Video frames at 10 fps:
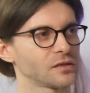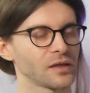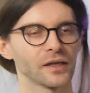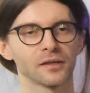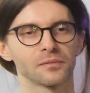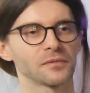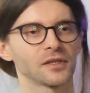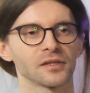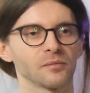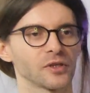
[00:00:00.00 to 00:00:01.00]
like the
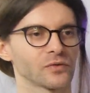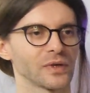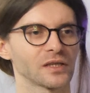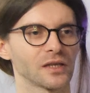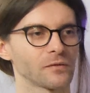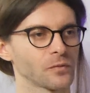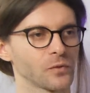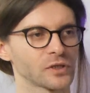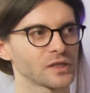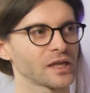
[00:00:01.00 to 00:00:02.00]
simplest question ever,
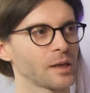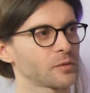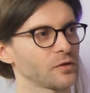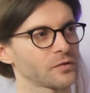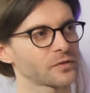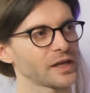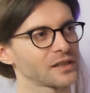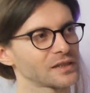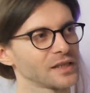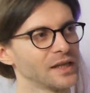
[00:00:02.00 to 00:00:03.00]
what's the capital of
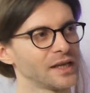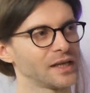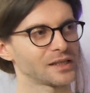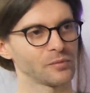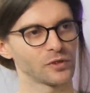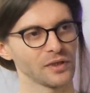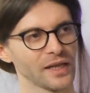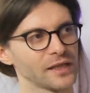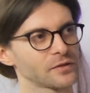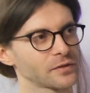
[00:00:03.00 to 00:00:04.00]
France? And the model
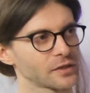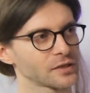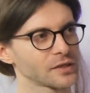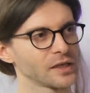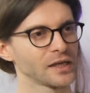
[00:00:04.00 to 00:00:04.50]
answers.